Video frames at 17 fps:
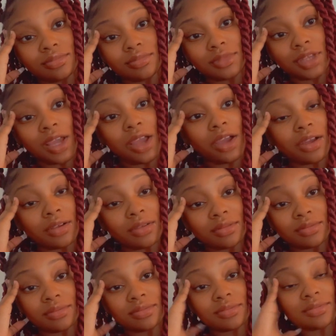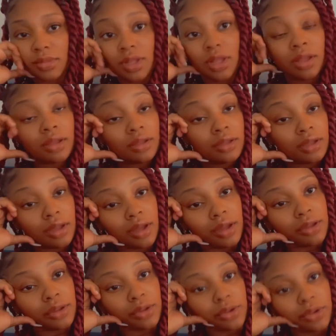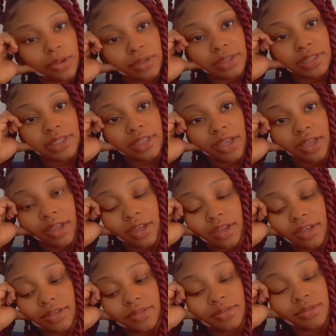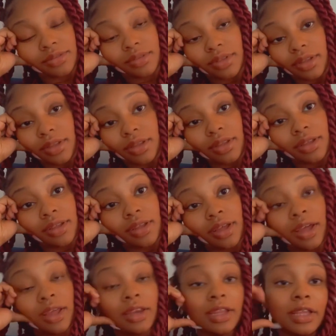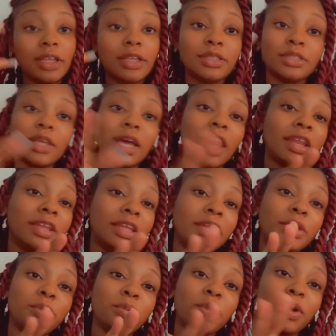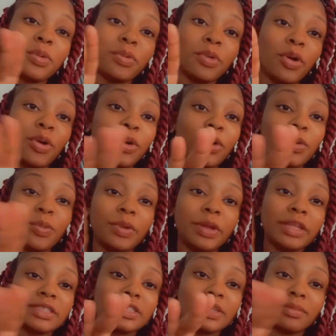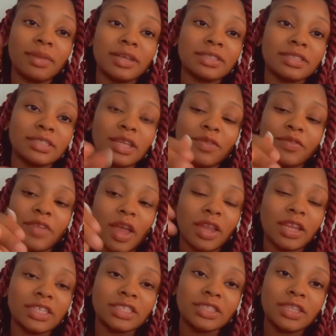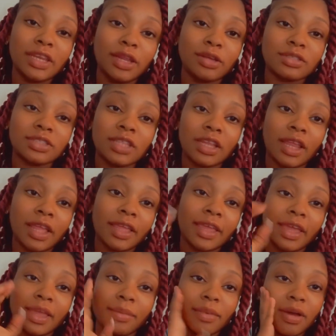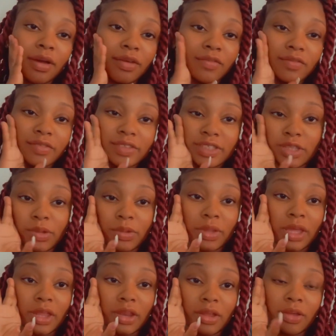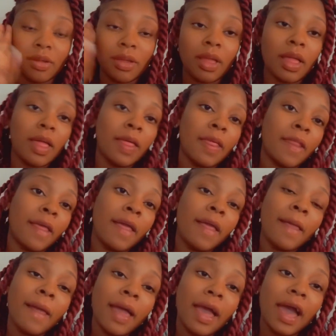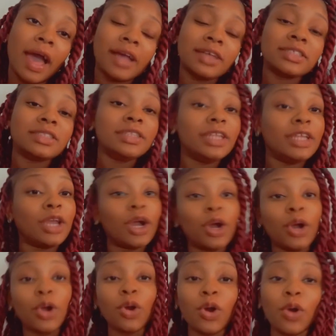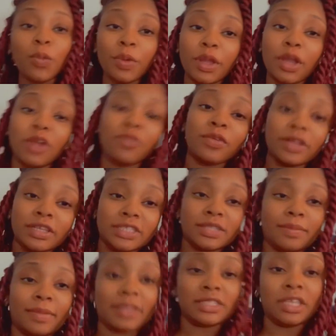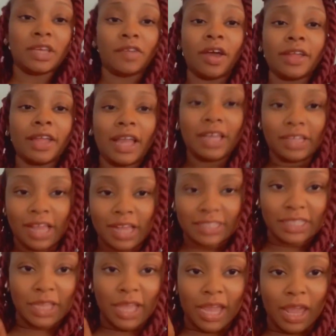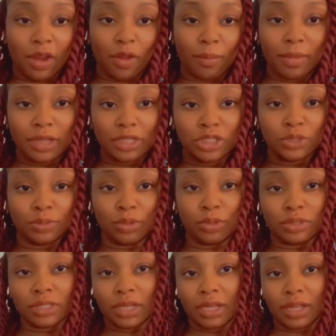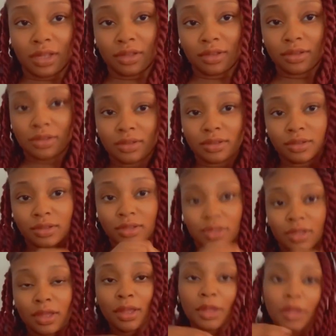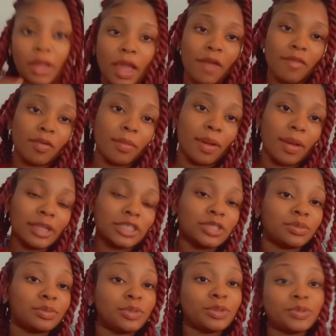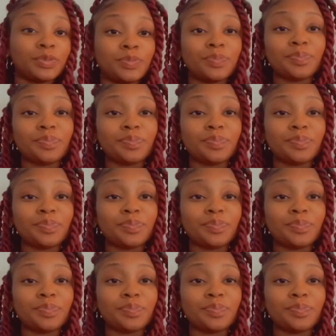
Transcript: Y'all. Y'all, your girl's tired. I need I need one whole week to myself. Y'all, this nail still ain't came off. So ghetto. I need a whole week of rest to myself. Oh, yeah, y'all see I got on my jaboo today. I got my jaboo.